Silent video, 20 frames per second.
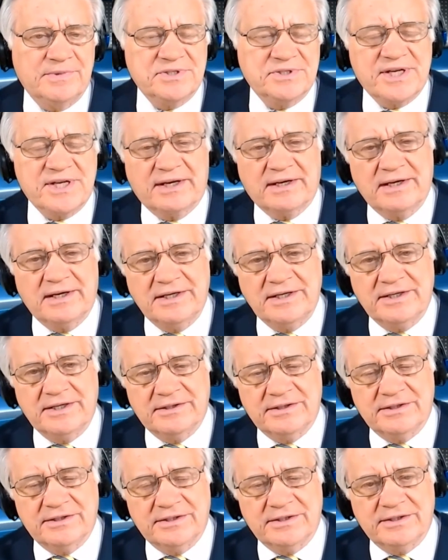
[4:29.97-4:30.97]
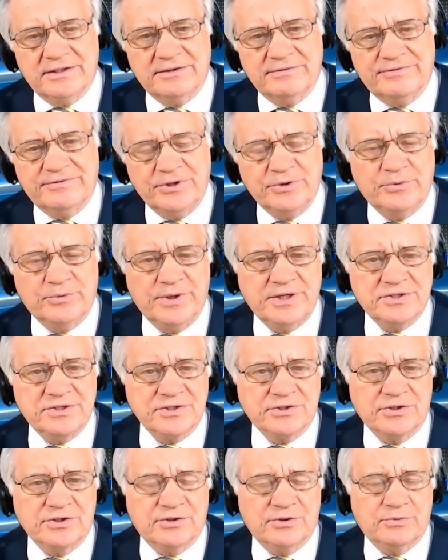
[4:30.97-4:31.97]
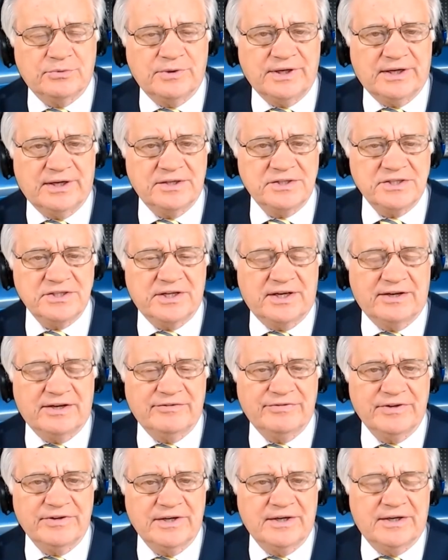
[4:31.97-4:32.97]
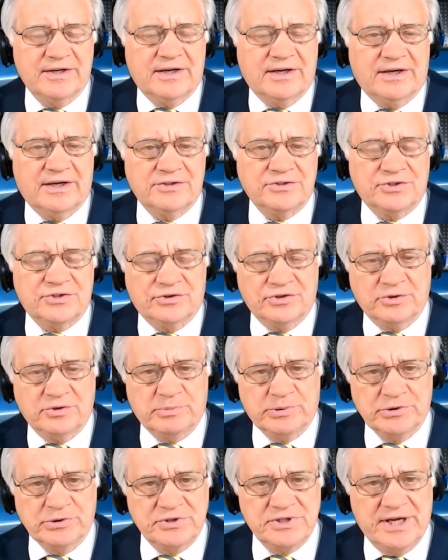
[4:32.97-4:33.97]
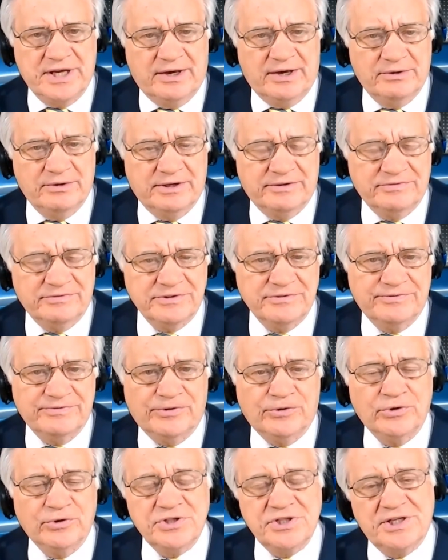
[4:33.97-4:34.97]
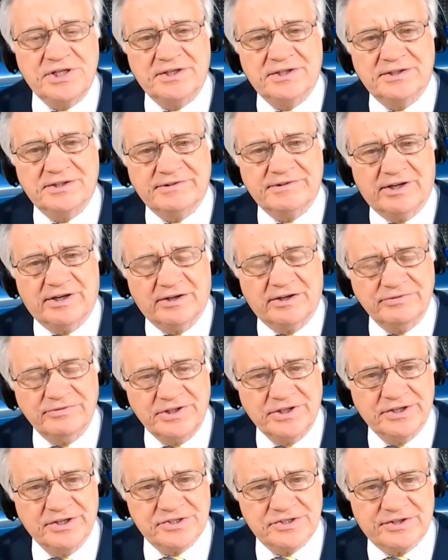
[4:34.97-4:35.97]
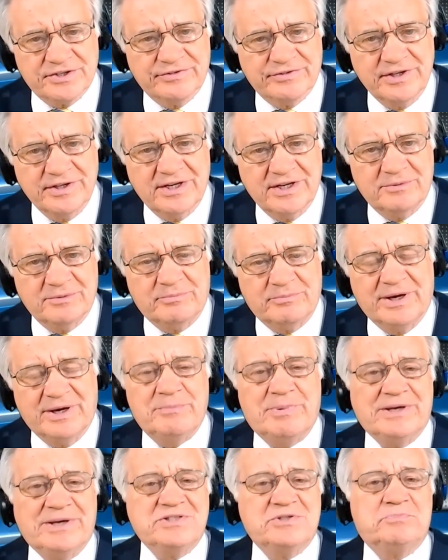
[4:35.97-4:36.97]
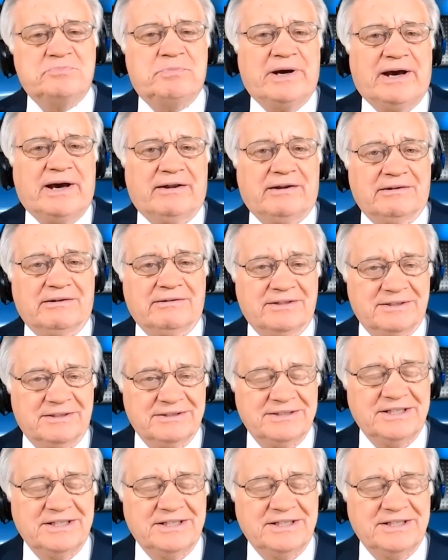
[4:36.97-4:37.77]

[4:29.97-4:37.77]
sadly, a few weeks ago, we had to have our dog put down after 14 and a half years of my best pal.